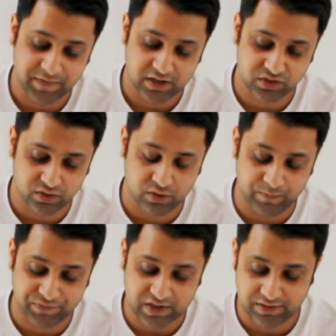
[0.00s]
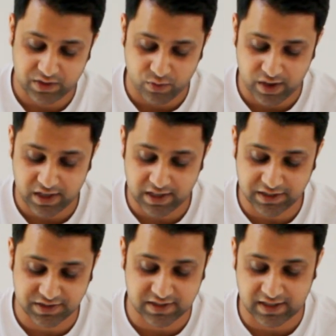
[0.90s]
So the way
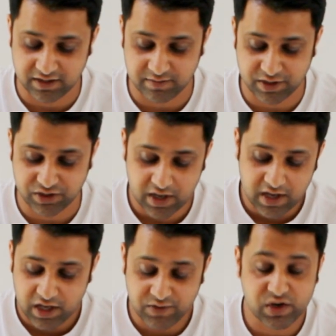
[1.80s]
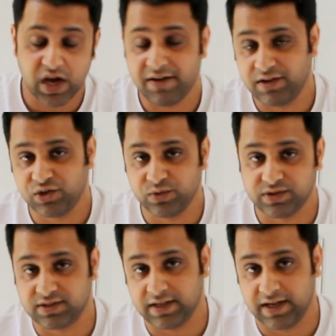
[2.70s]
it's a little bit, if you haven't
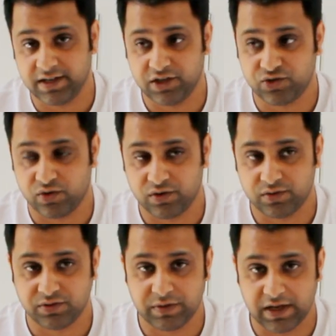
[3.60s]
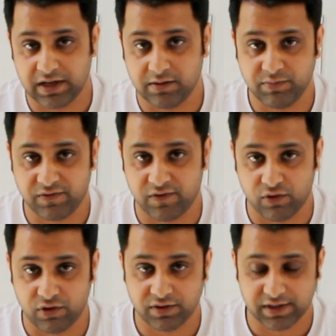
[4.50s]
used any drone
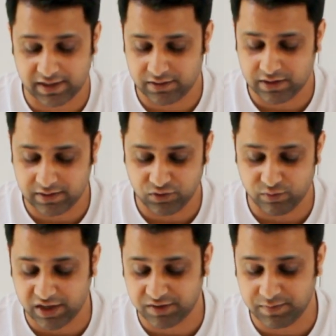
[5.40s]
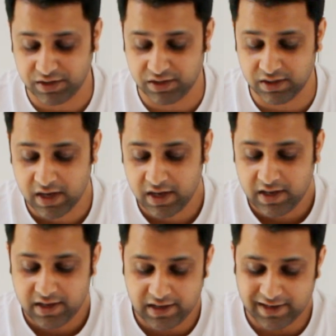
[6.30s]
before, then you might be
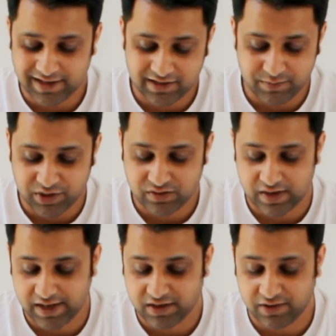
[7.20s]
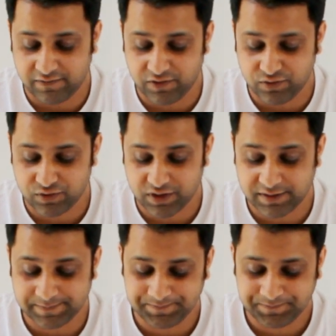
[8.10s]
in a little bit like confusion